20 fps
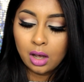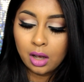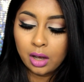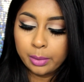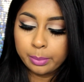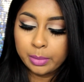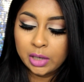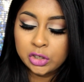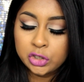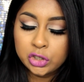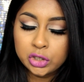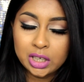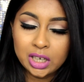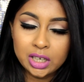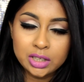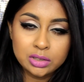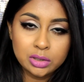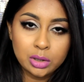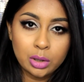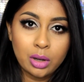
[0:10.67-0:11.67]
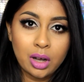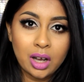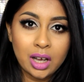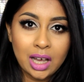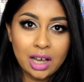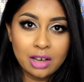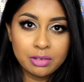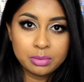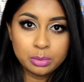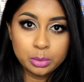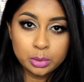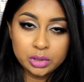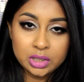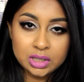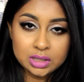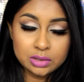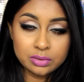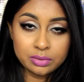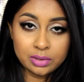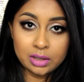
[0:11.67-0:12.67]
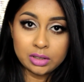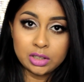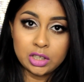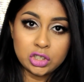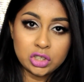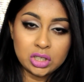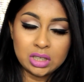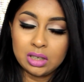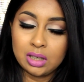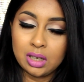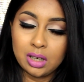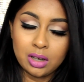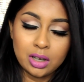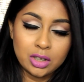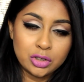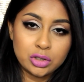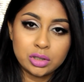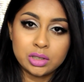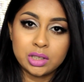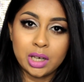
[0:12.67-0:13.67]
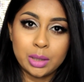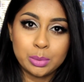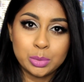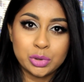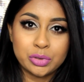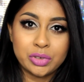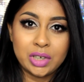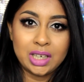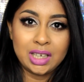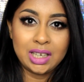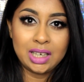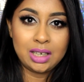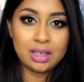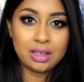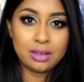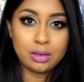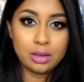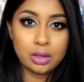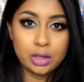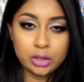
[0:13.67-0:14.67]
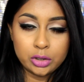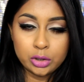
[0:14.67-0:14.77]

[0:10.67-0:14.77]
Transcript: Um, as you guys know, I have worn this foundation a hundred times already and I, I,